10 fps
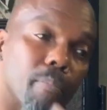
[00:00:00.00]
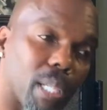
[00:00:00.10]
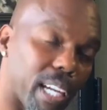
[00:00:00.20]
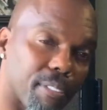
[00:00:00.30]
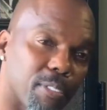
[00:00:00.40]

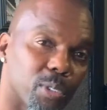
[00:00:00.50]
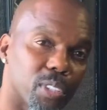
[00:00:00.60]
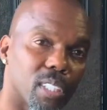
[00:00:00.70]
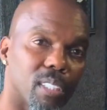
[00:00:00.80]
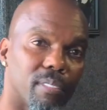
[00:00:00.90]
Black Fuse
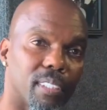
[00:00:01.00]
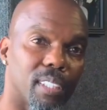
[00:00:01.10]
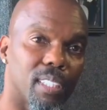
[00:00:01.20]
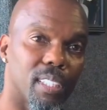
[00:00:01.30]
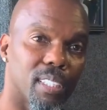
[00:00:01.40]

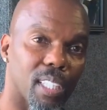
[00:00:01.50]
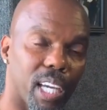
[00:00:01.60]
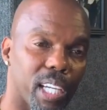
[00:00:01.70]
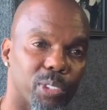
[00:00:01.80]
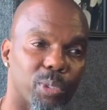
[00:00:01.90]
TV,
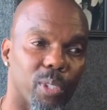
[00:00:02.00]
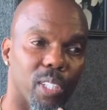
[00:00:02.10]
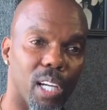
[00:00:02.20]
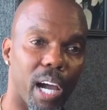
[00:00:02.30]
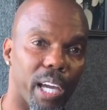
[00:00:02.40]

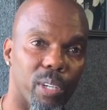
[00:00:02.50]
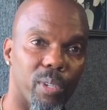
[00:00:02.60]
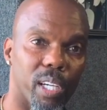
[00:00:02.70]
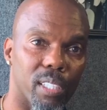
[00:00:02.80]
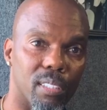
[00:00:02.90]
Android,
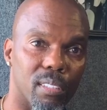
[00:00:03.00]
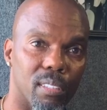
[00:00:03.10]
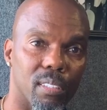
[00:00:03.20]
iOS,